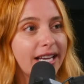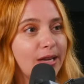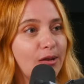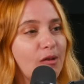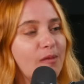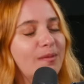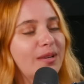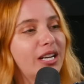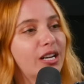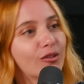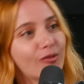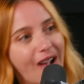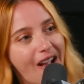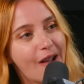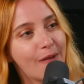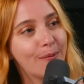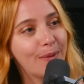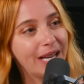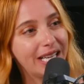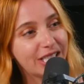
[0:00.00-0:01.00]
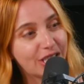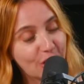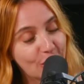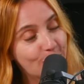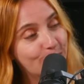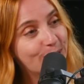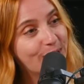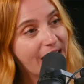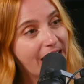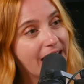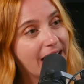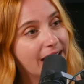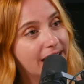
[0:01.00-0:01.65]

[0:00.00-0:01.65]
You want me to ride by toucan?